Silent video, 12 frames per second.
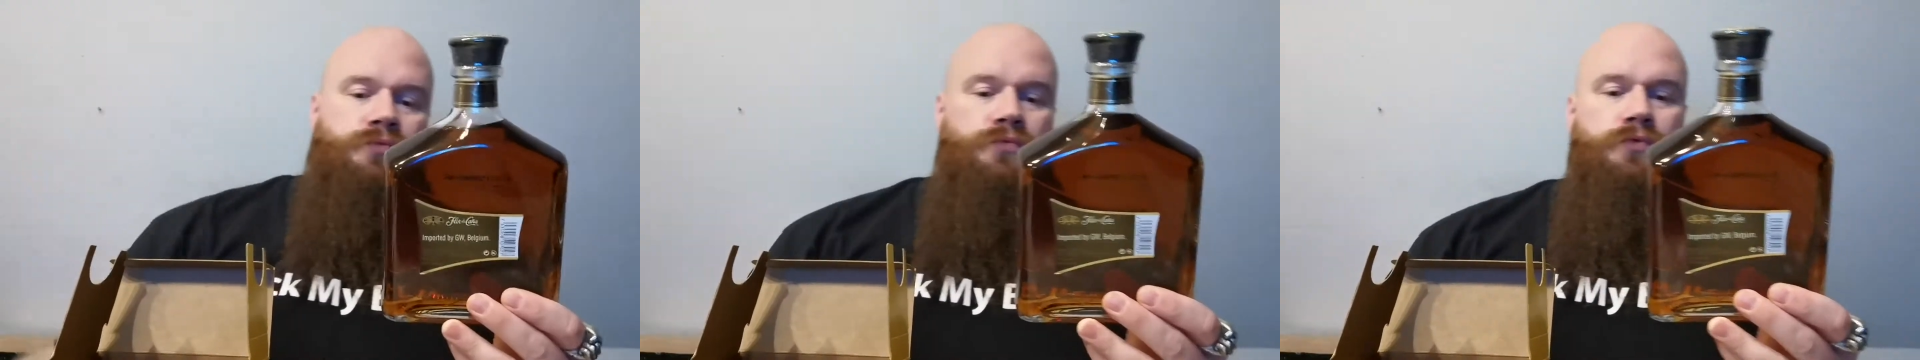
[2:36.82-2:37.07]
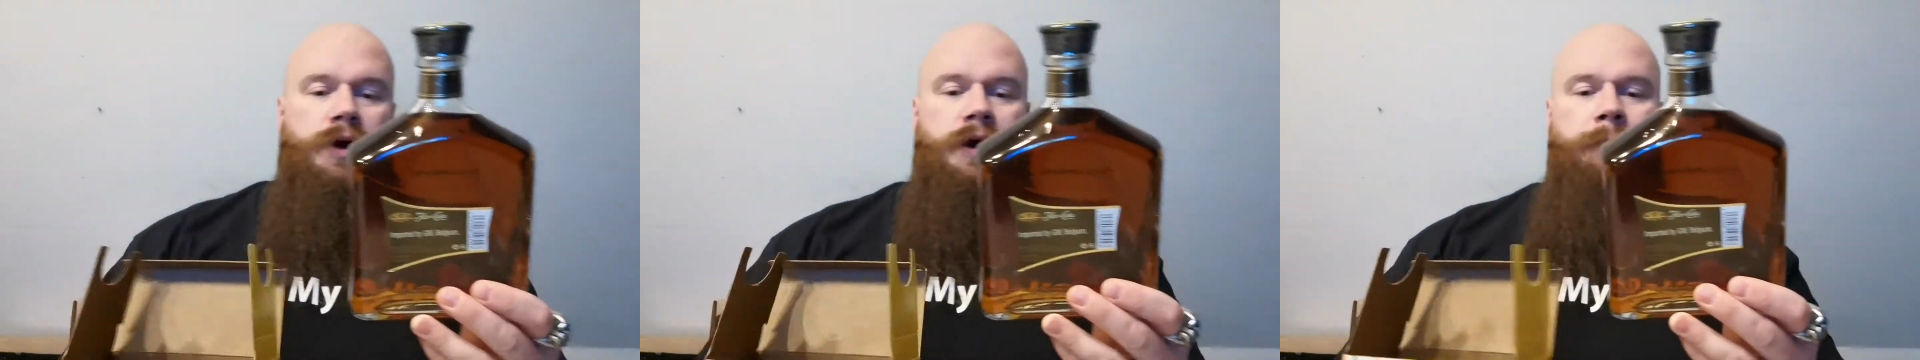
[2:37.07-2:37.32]

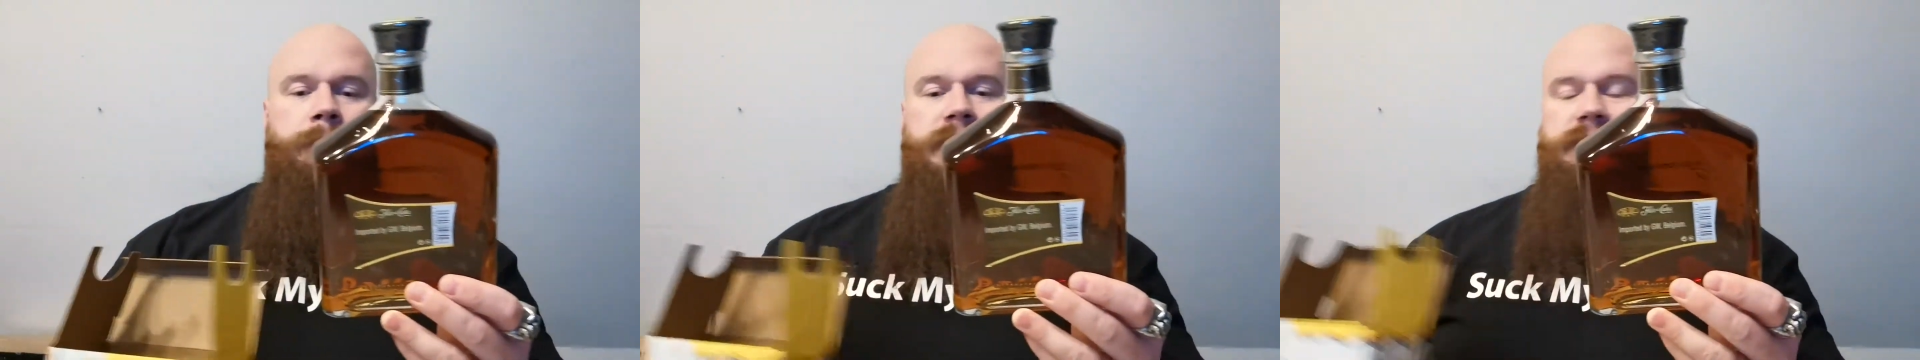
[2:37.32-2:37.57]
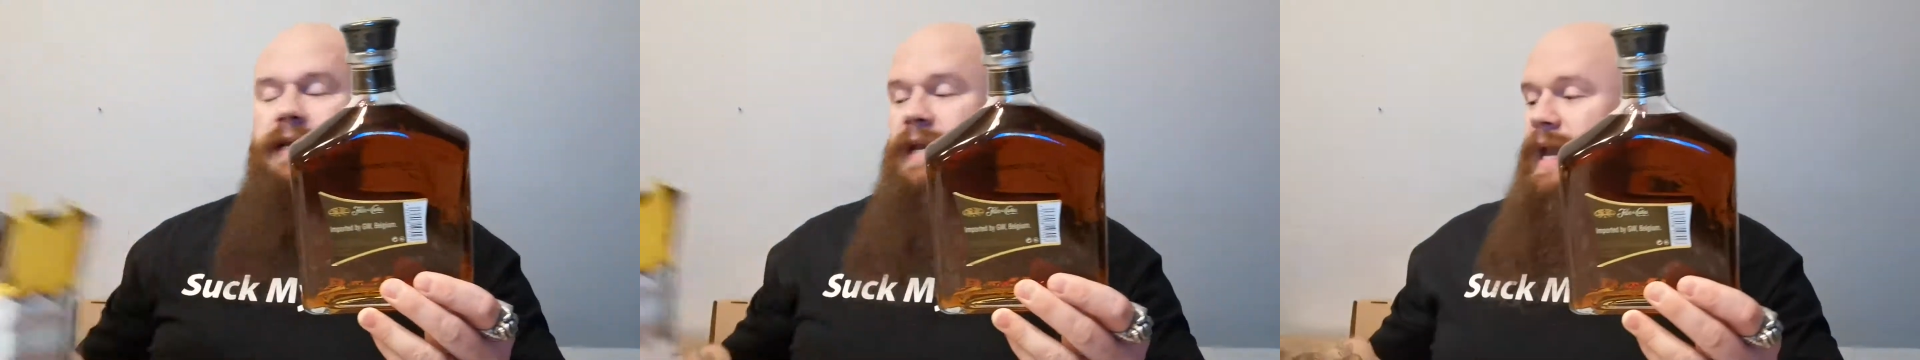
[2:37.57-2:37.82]
rum
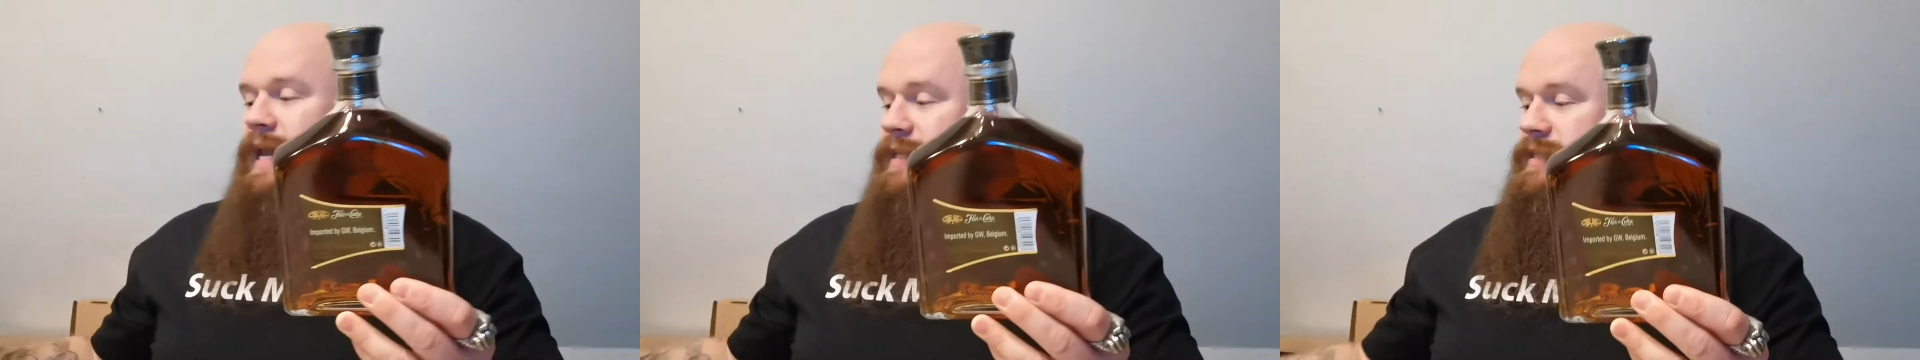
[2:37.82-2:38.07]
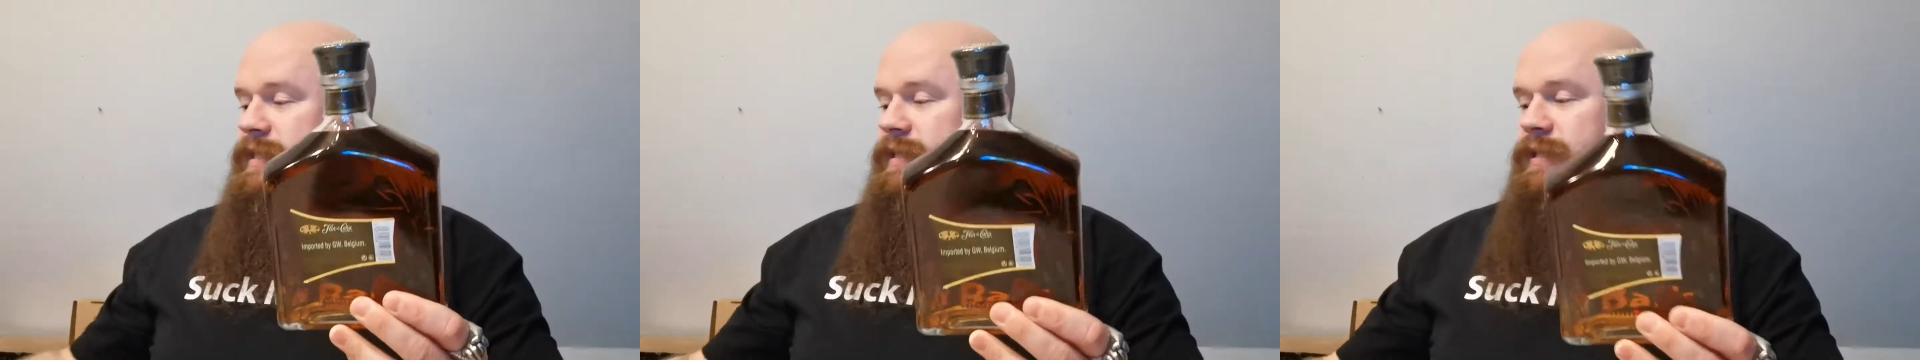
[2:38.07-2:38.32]
is an
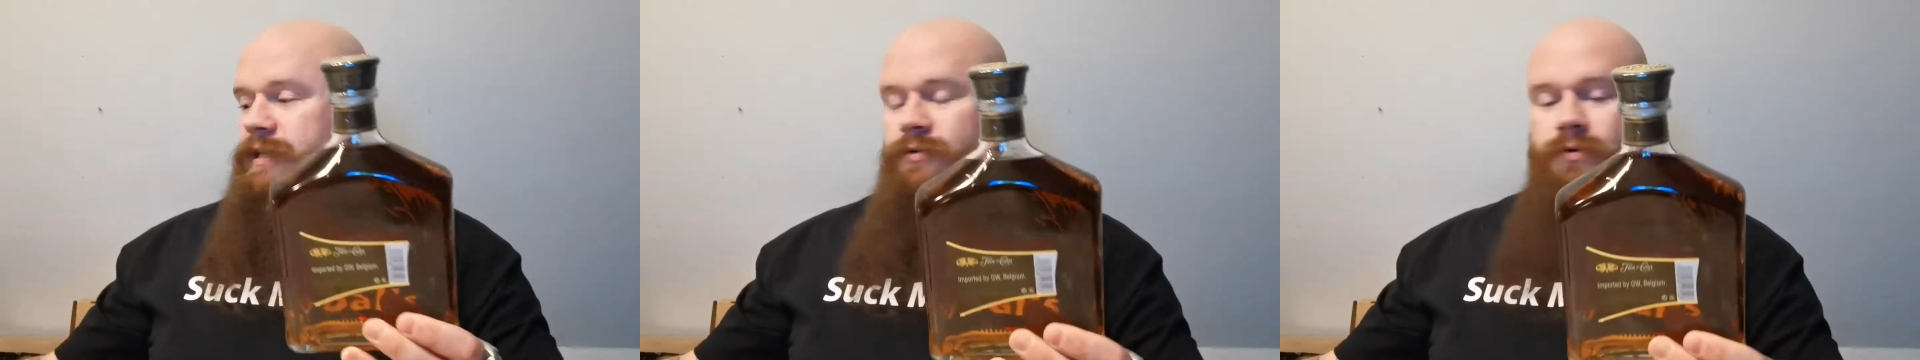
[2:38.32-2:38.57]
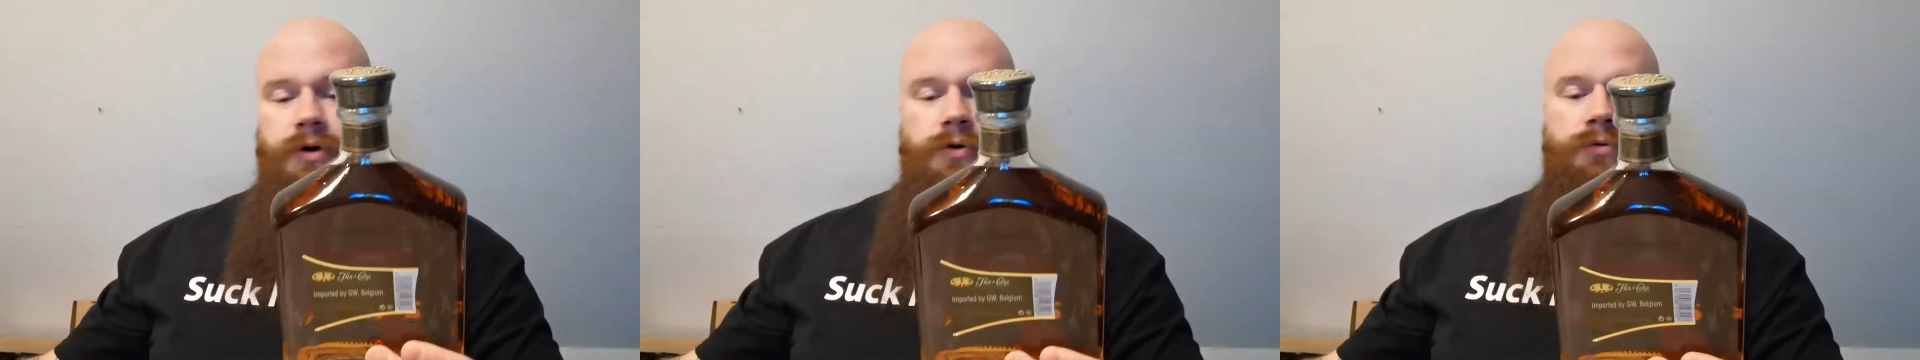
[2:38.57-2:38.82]

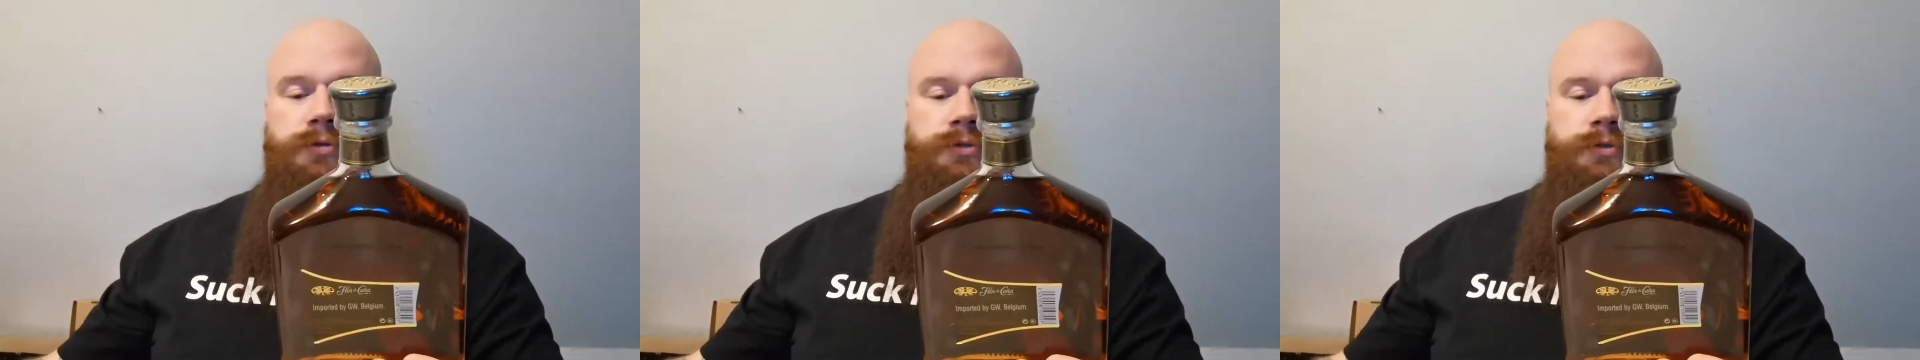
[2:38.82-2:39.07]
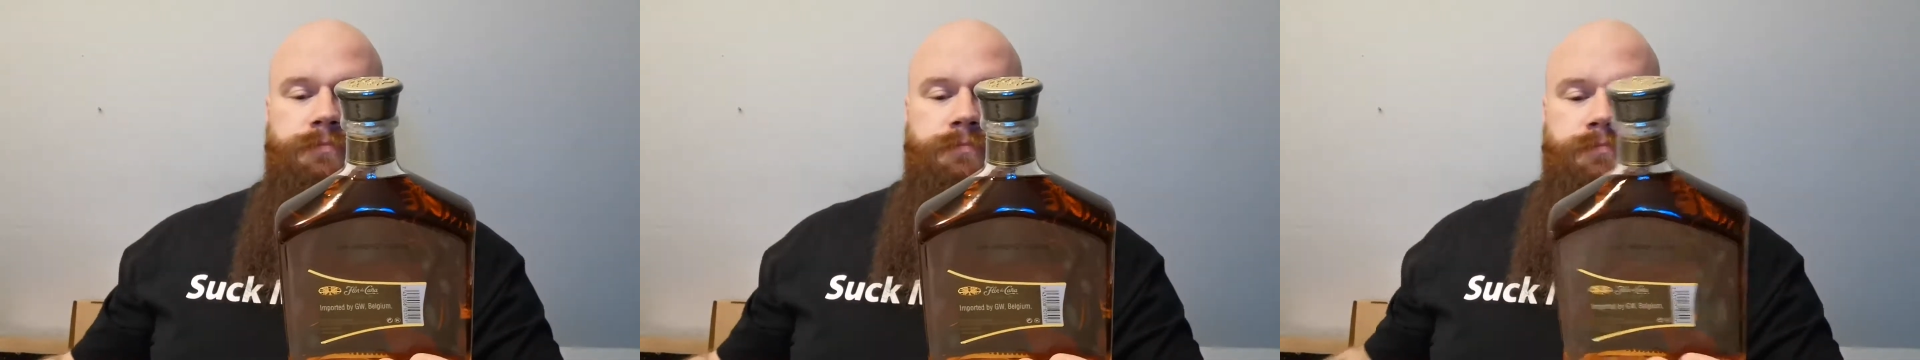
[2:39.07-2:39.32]
18-year-old